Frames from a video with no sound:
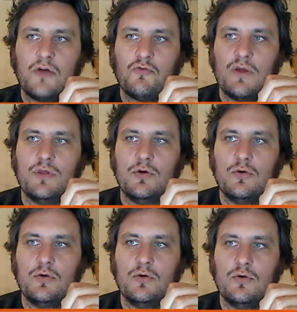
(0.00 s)
with
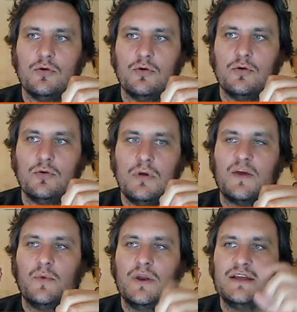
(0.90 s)
you, but I
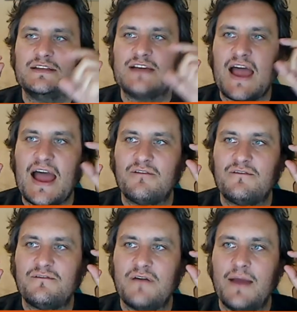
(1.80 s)
think we need to have
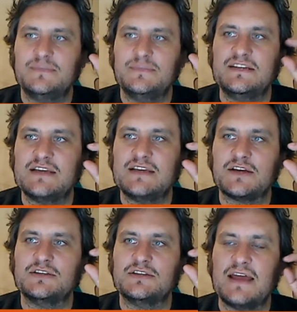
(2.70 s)
empty
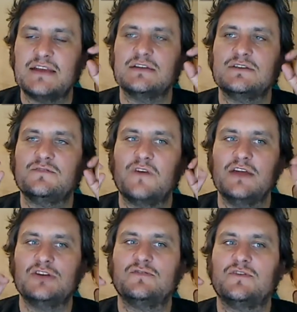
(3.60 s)
sections headers for
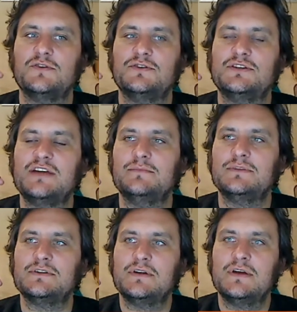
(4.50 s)
each of those
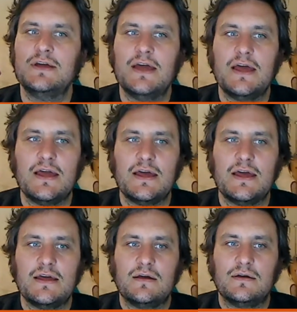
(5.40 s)
teams,
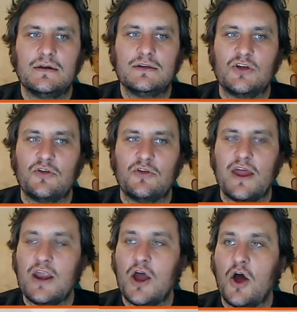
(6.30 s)
so they
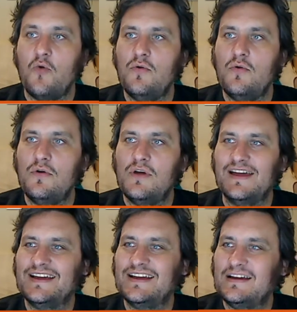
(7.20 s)
know,
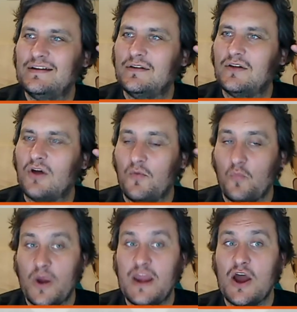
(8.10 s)
and
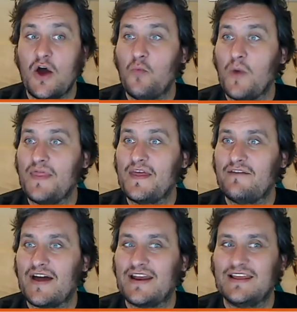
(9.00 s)
we know when
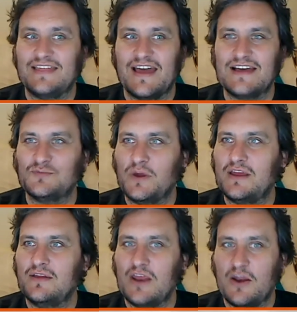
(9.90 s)
they've added theirs.
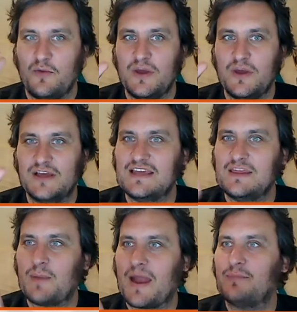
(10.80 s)
We can see the
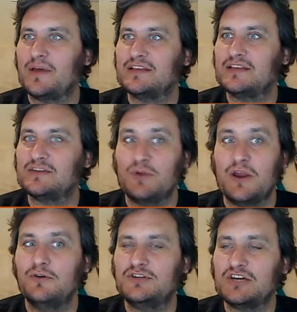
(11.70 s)
blank bits and we know
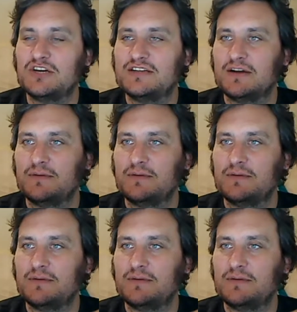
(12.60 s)
who to chase up.